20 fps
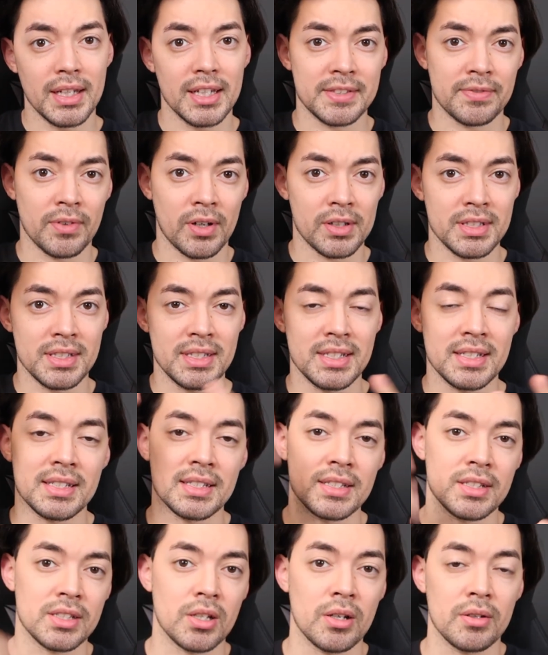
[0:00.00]
as far as the
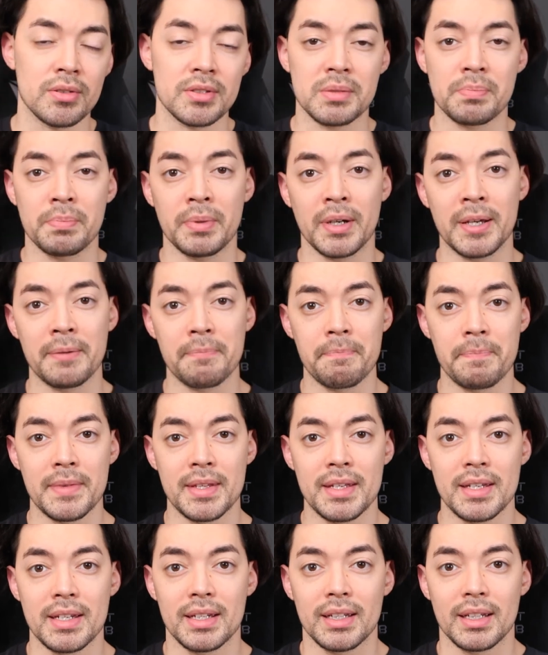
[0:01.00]
distance goes, but
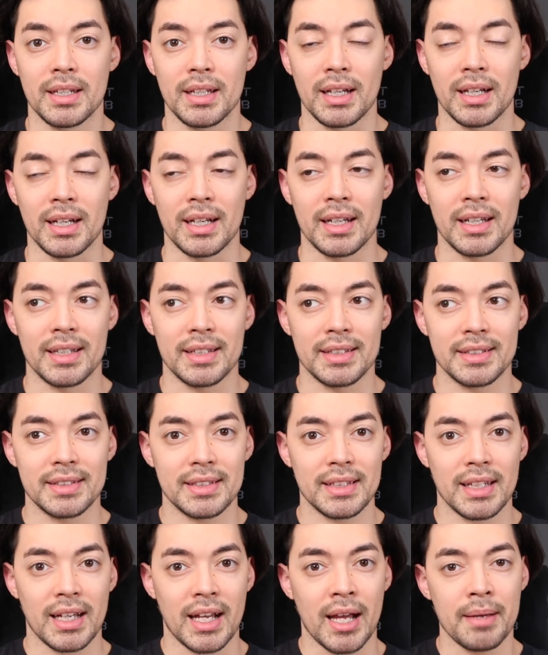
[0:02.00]

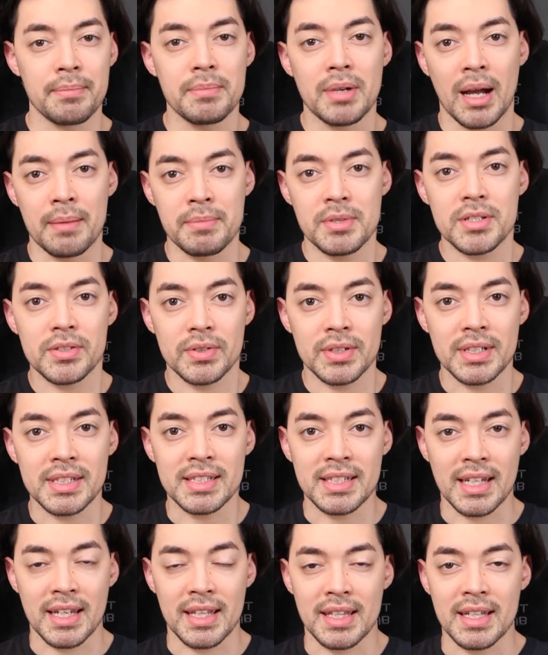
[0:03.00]
I'm just going to
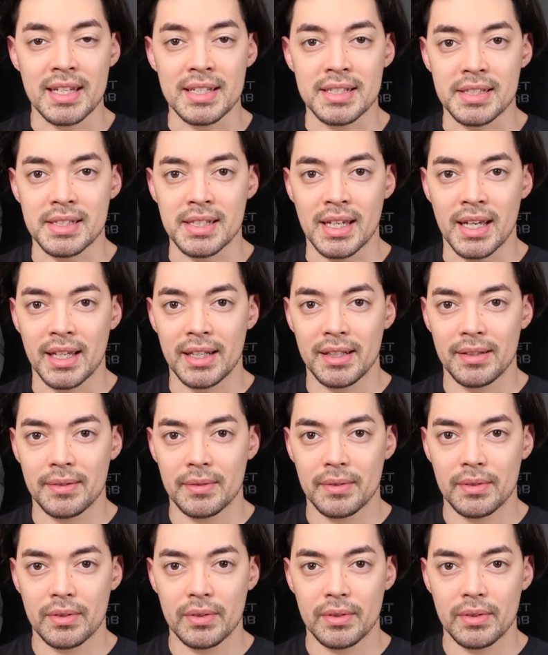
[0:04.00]
say this, that